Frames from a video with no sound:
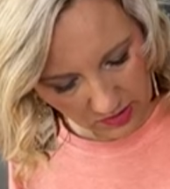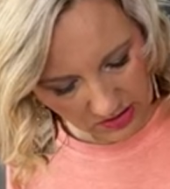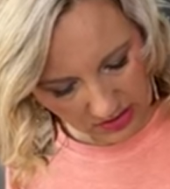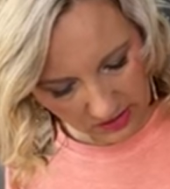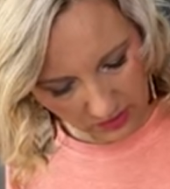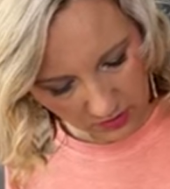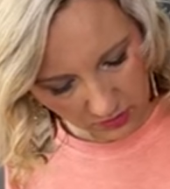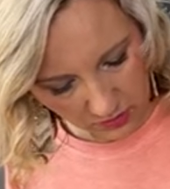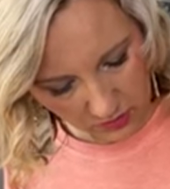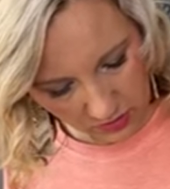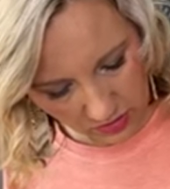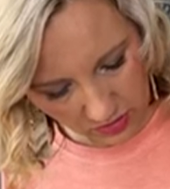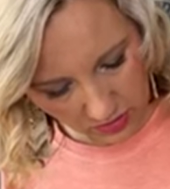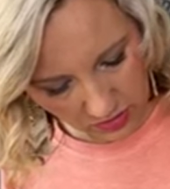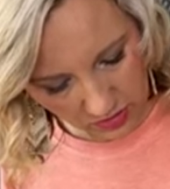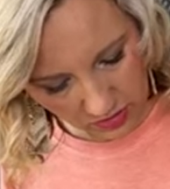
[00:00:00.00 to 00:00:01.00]
I'm going to add a little
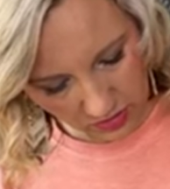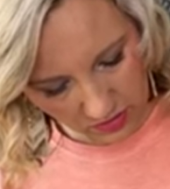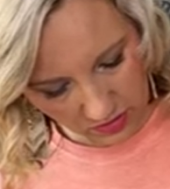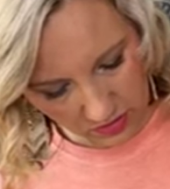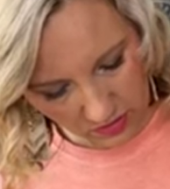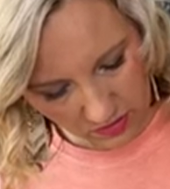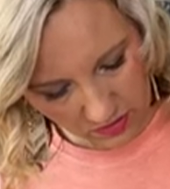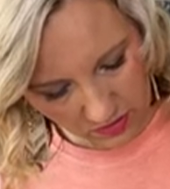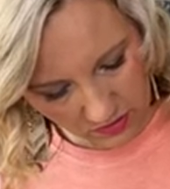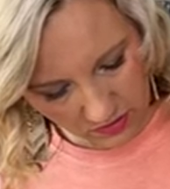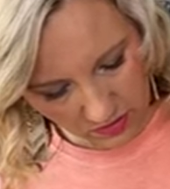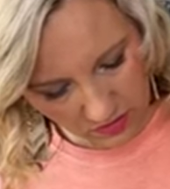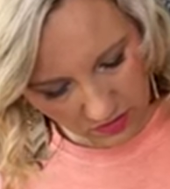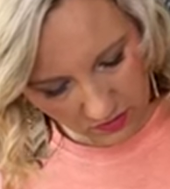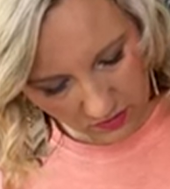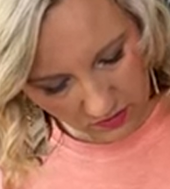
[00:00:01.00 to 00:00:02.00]
darker
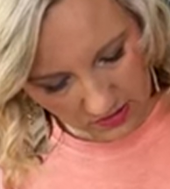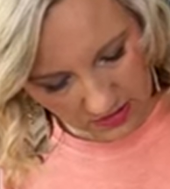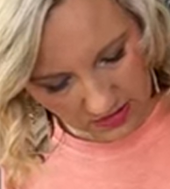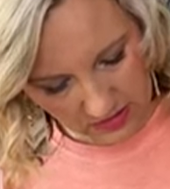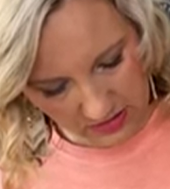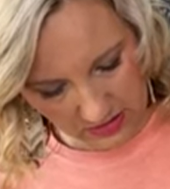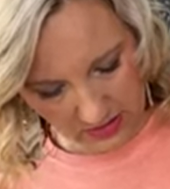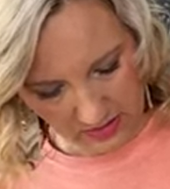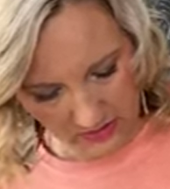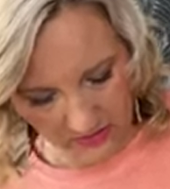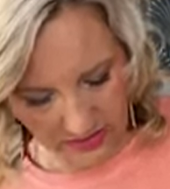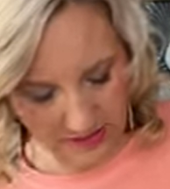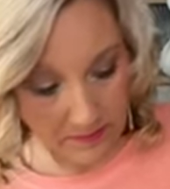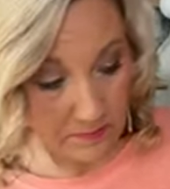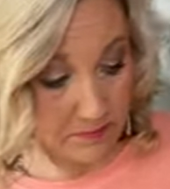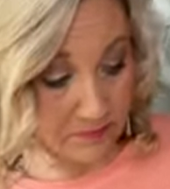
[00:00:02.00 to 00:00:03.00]
to it.
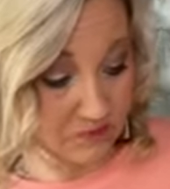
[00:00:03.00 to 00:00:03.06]
Okay.